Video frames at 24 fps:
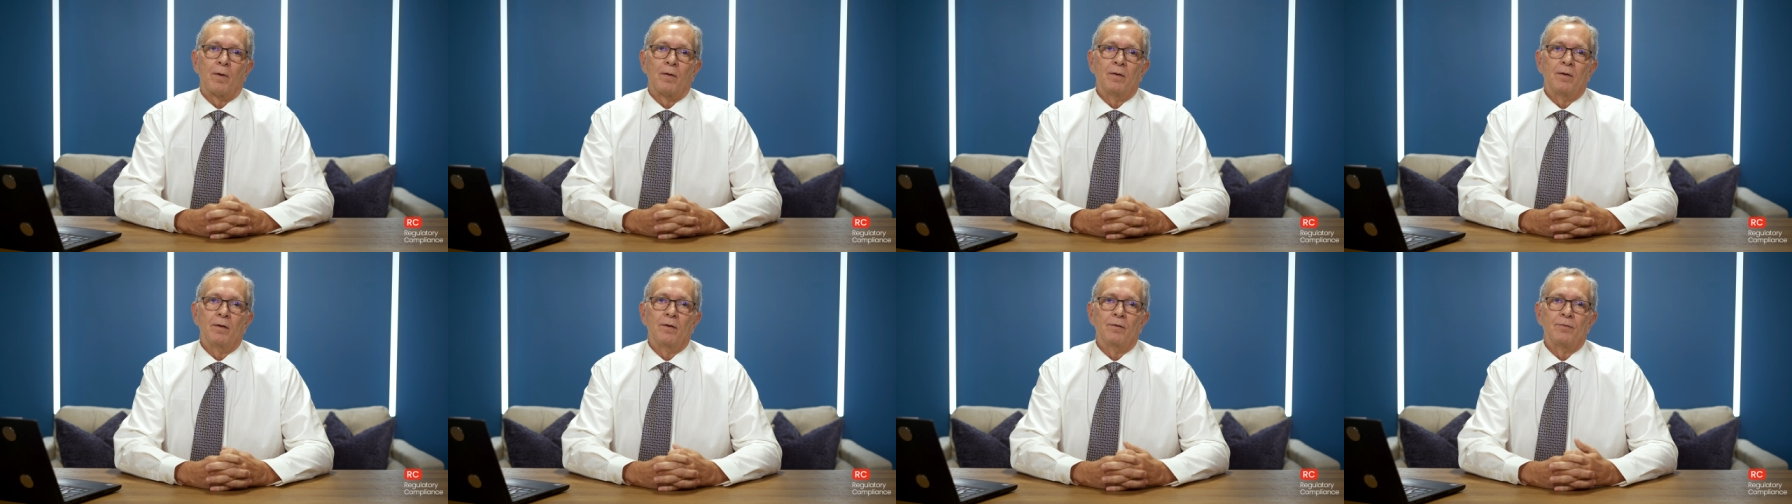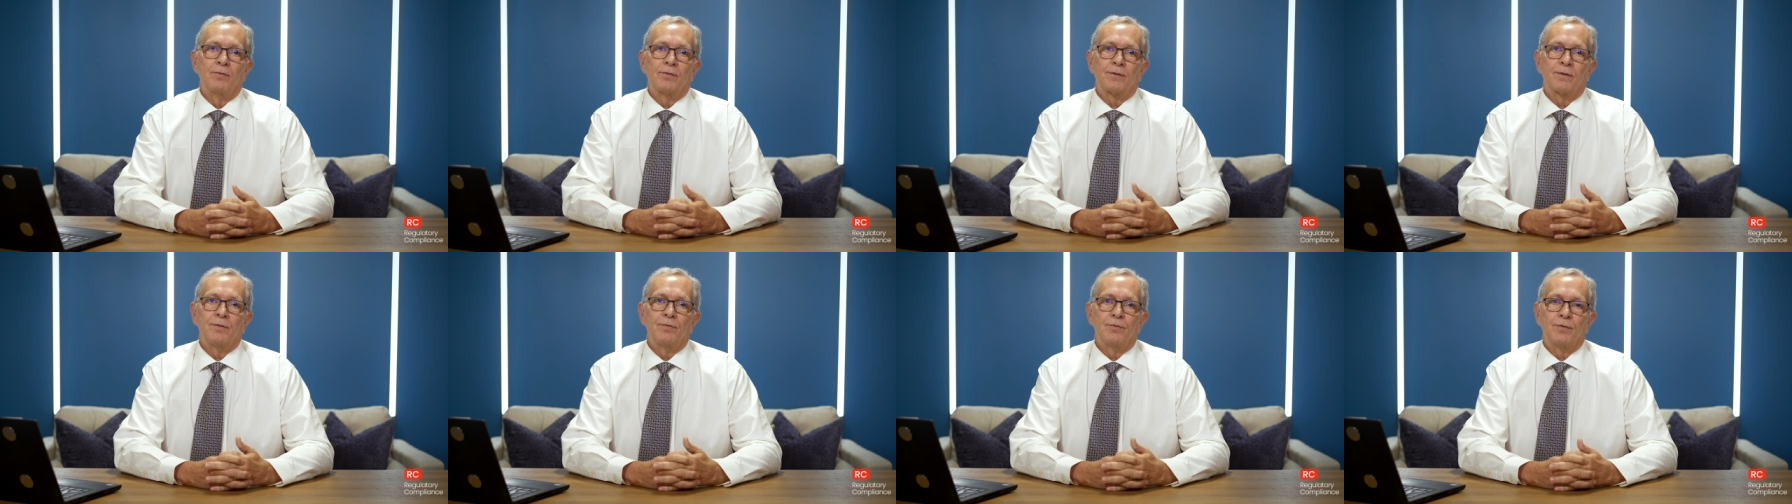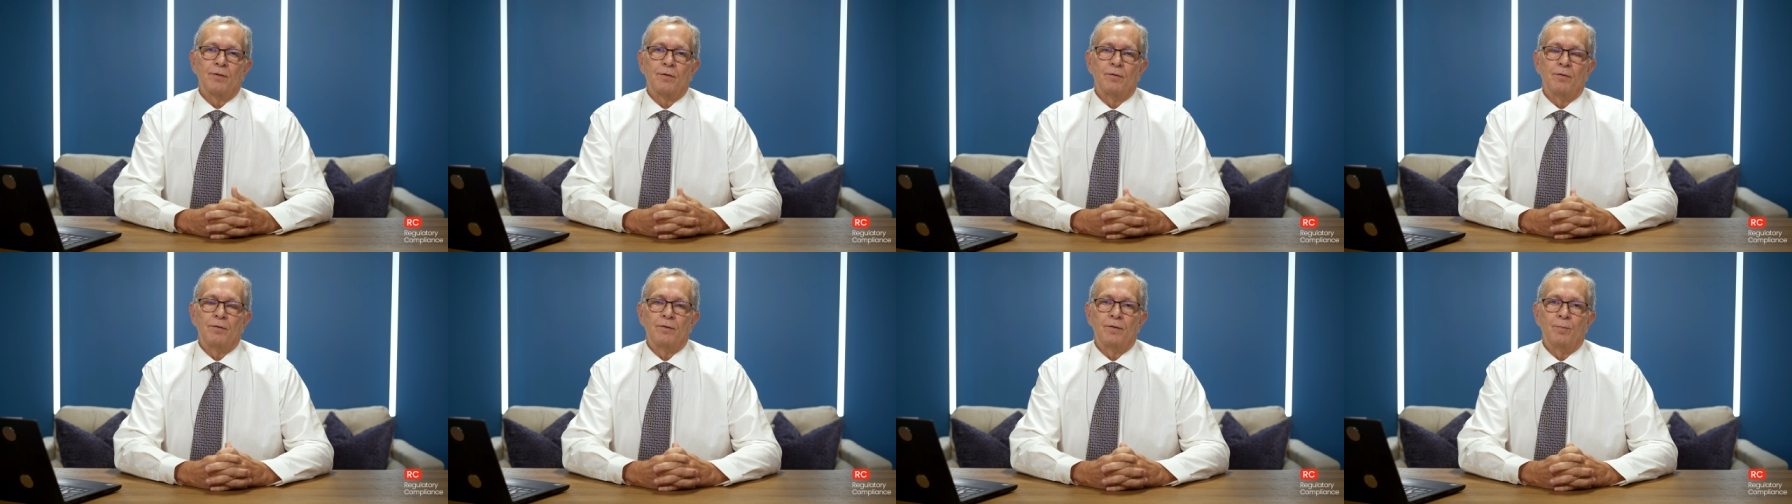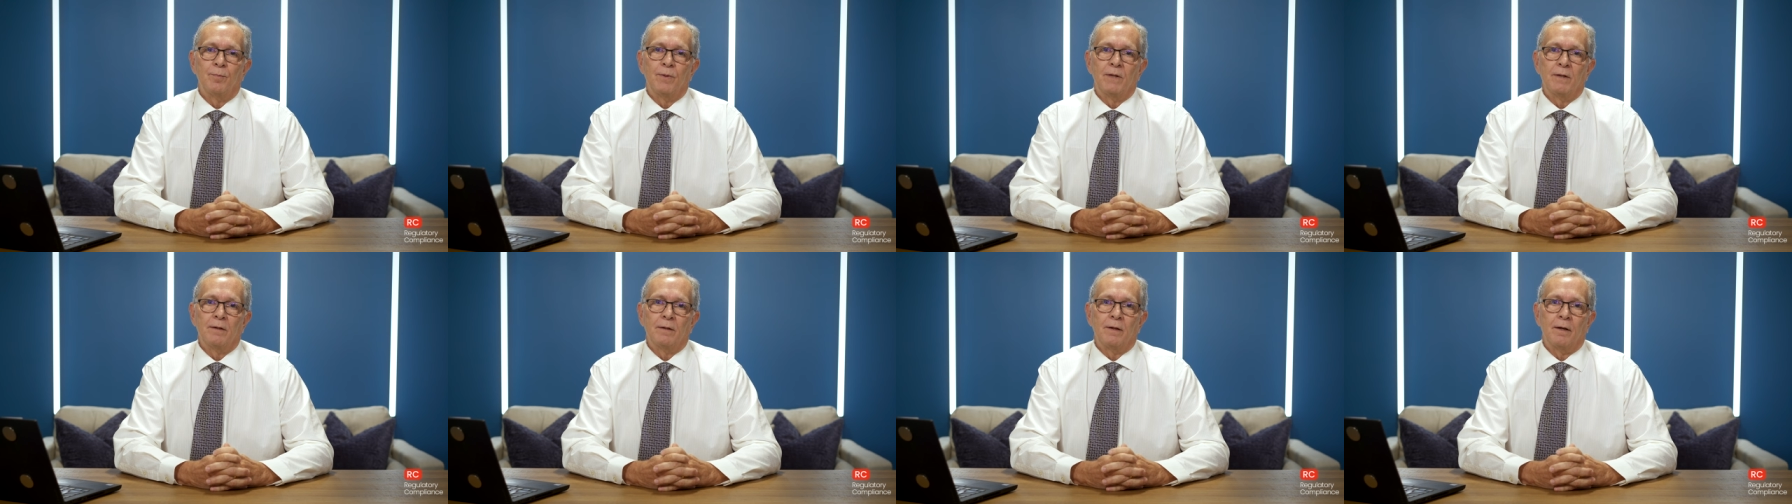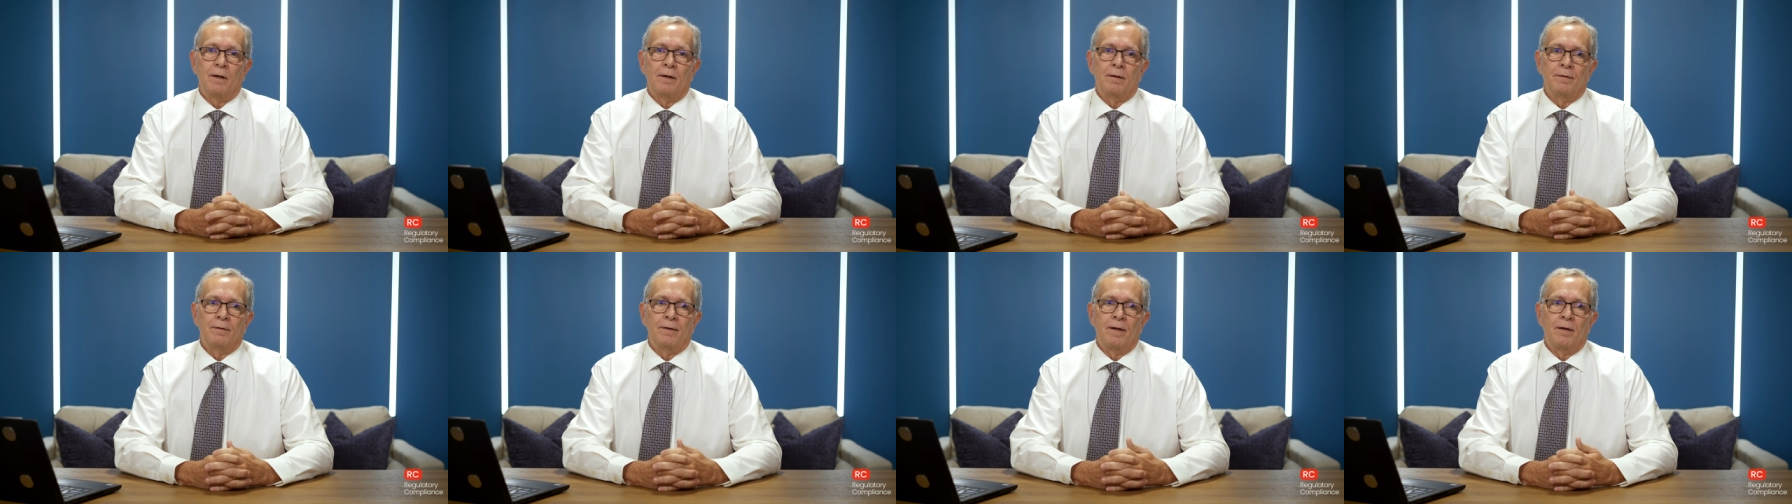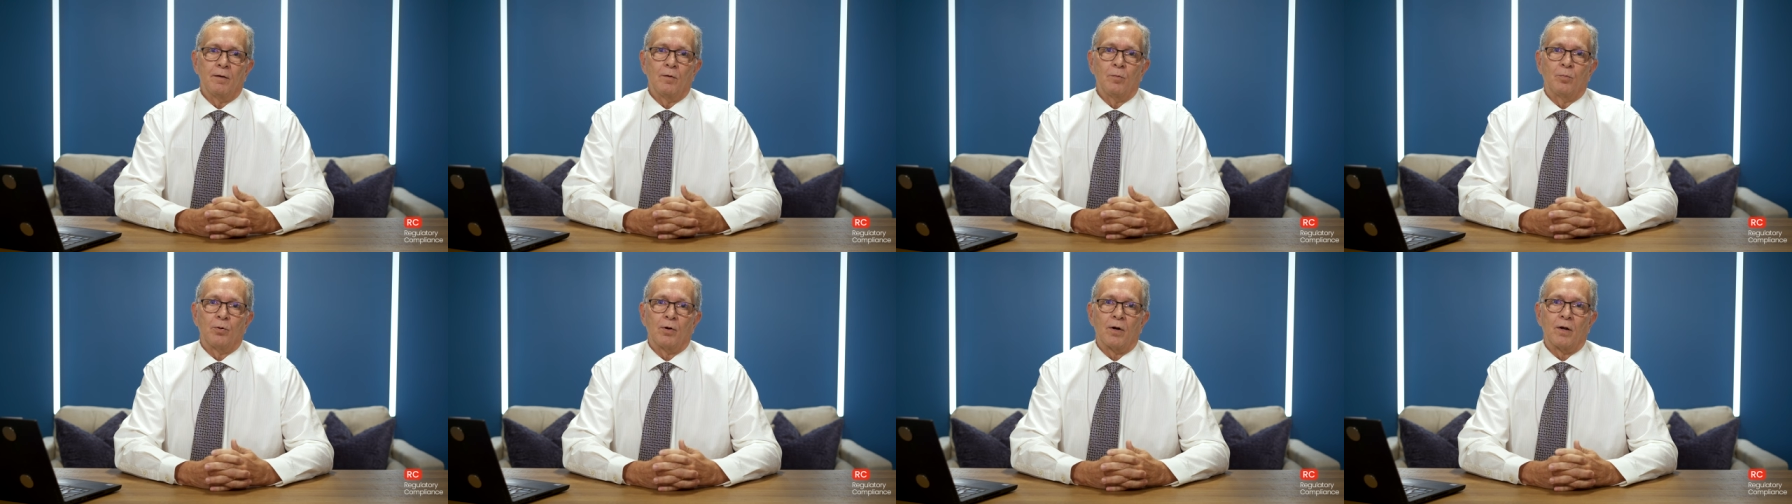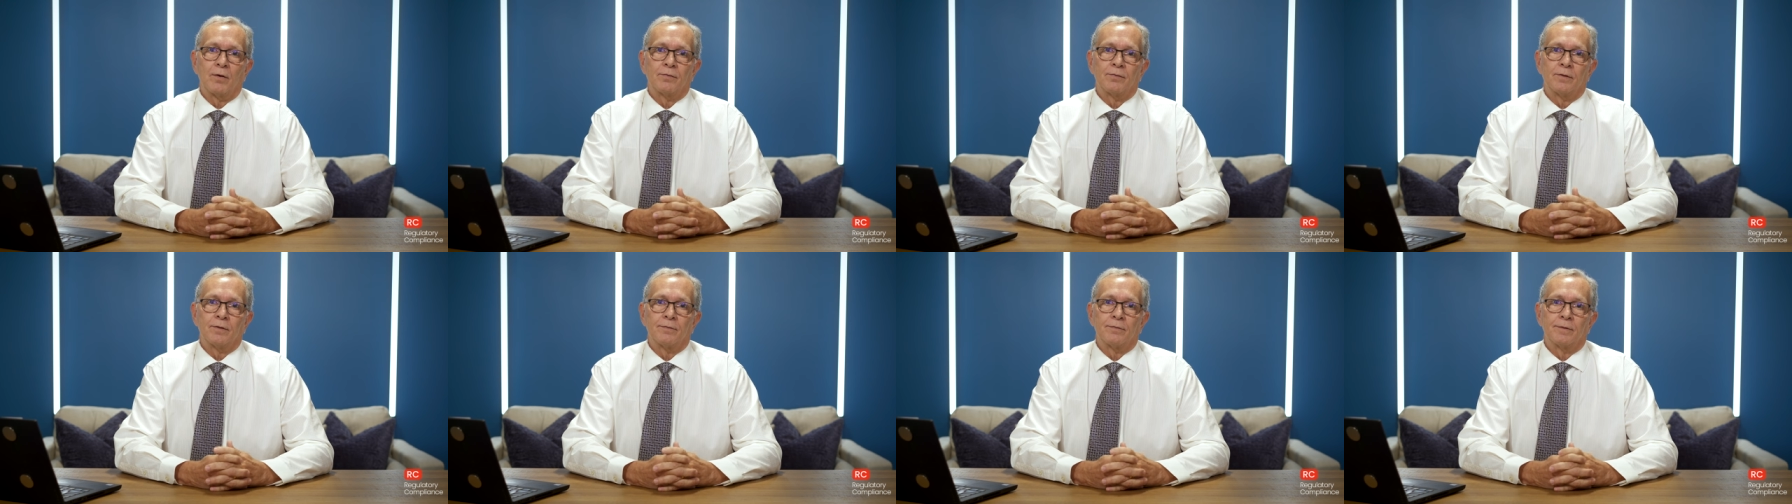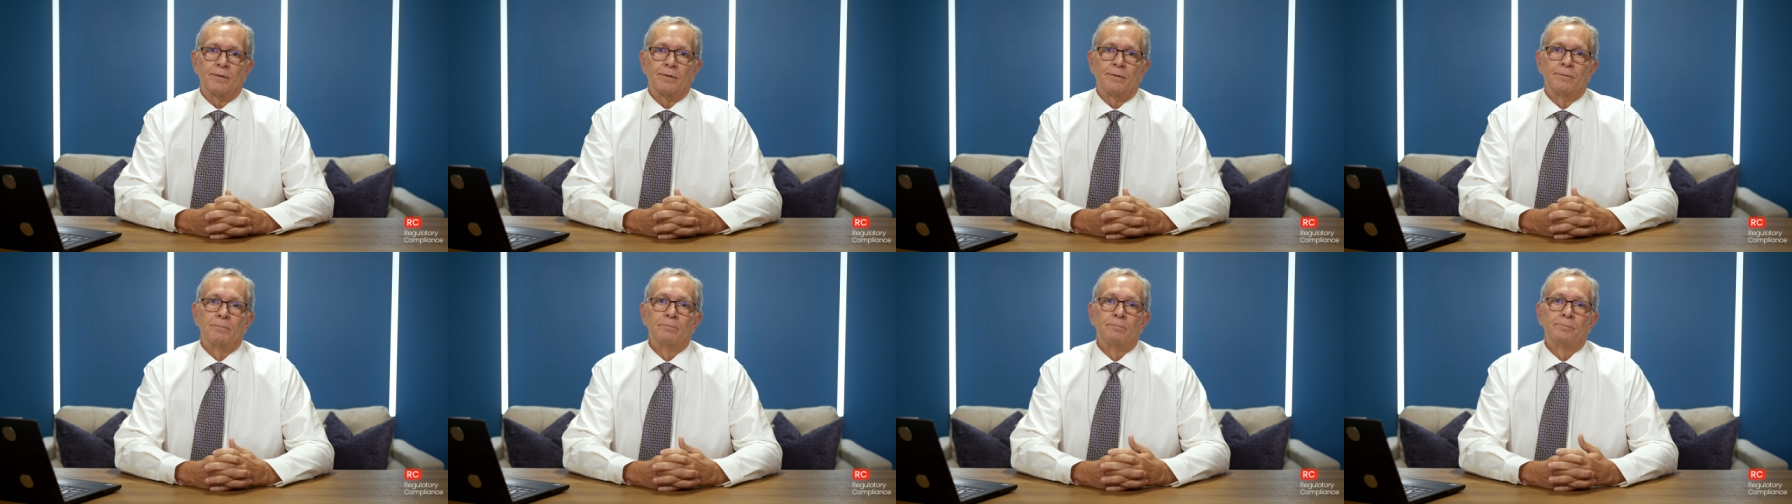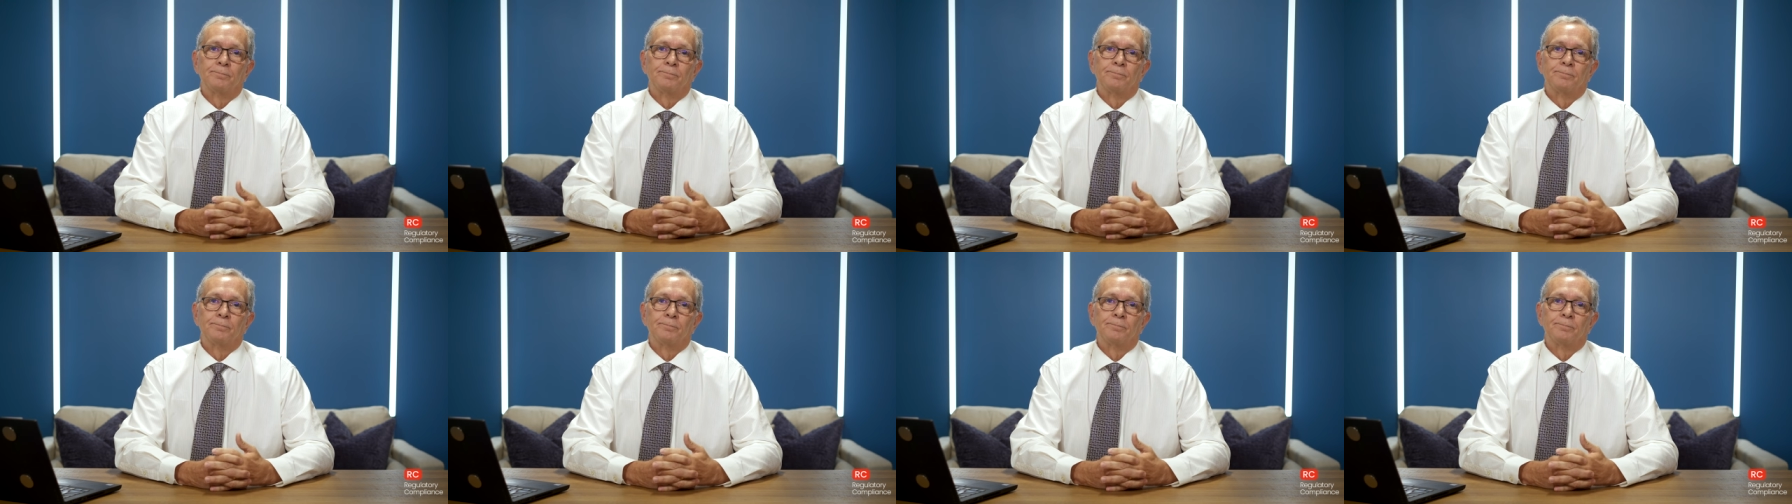is considered to be a data processor.